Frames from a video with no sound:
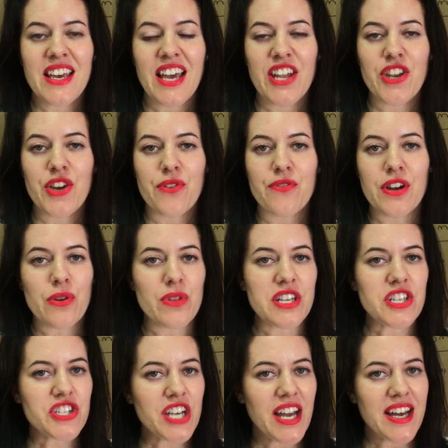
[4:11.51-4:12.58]
and you can find all
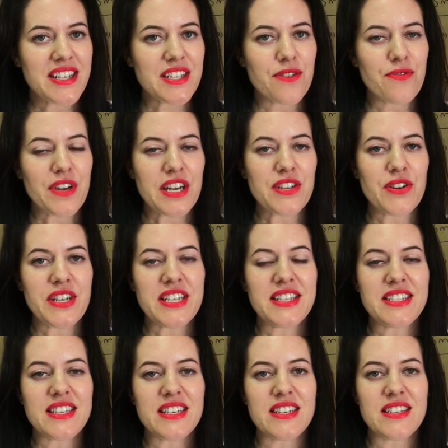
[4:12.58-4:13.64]
these charts at
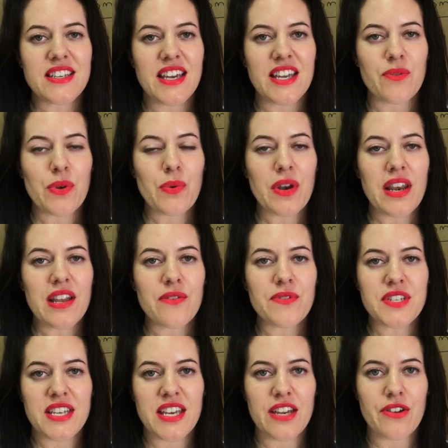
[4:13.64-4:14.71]
Figure.NZ, and we would love
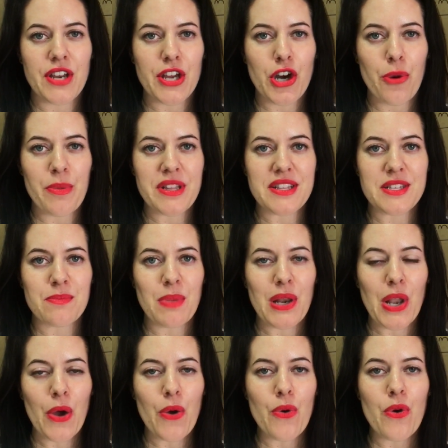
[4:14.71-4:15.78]
to hear any comments
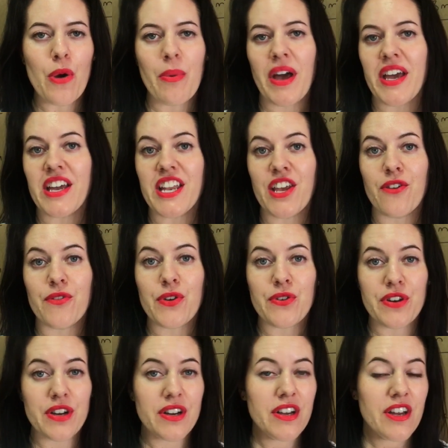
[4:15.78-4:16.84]
below about any of
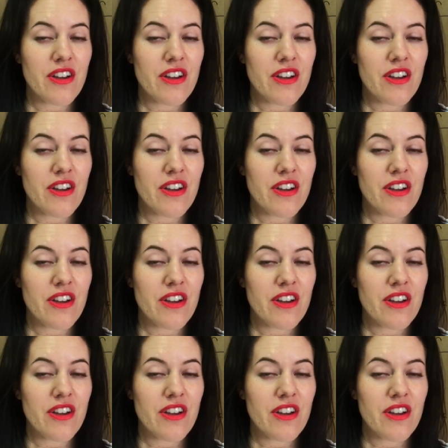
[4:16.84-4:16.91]
your